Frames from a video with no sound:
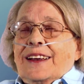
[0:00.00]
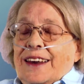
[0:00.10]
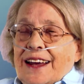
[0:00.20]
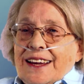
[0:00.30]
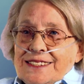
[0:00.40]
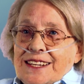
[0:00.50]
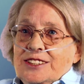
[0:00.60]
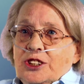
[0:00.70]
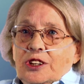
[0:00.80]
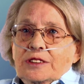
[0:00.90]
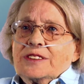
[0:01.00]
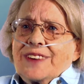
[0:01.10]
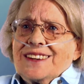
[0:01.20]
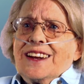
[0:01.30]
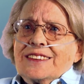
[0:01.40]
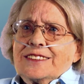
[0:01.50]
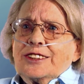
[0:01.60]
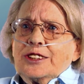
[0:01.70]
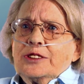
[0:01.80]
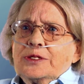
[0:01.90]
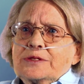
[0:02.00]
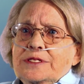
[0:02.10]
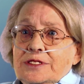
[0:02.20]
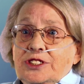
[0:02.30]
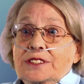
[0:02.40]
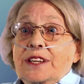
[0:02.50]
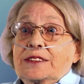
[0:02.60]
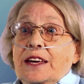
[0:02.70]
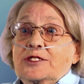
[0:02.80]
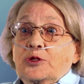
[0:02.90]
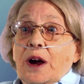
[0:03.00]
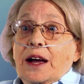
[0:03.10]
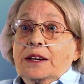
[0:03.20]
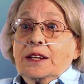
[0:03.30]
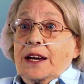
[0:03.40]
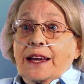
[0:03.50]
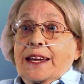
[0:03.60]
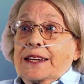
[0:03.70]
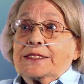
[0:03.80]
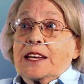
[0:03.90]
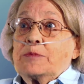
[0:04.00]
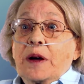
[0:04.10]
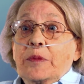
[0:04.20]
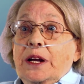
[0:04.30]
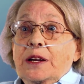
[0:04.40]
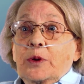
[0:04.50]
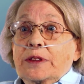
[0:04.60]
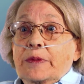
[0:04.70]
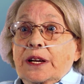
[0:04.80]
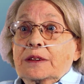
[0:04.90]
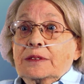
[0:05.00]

Like I said to her, "You've got nothing to lose." And she said, "That's right, and I can't take my money with me."